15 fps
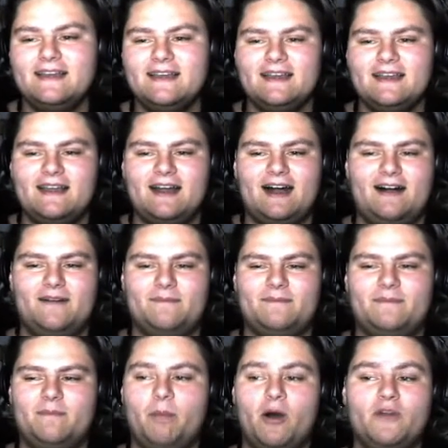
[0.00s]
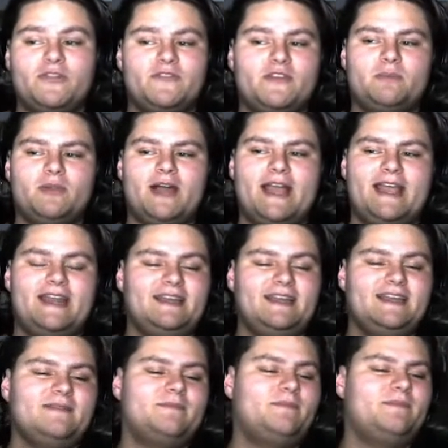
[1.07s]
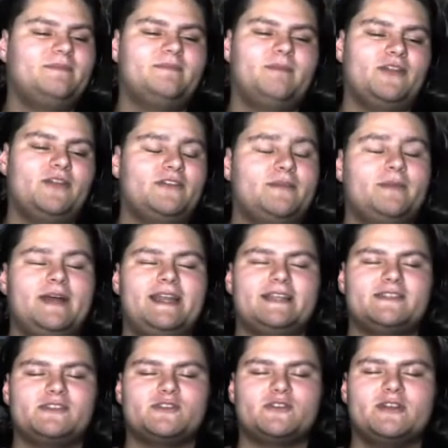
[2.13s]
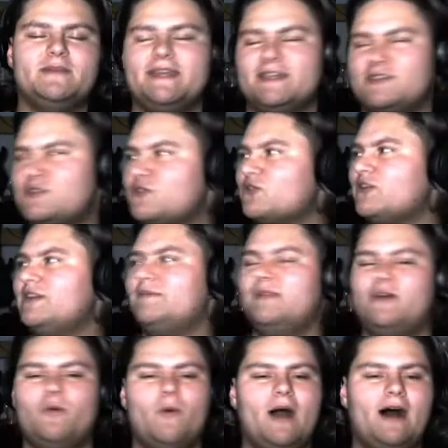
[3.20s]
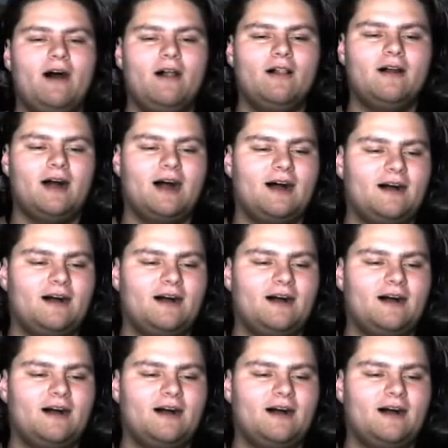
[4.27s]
Both of you played extremely, extremely well.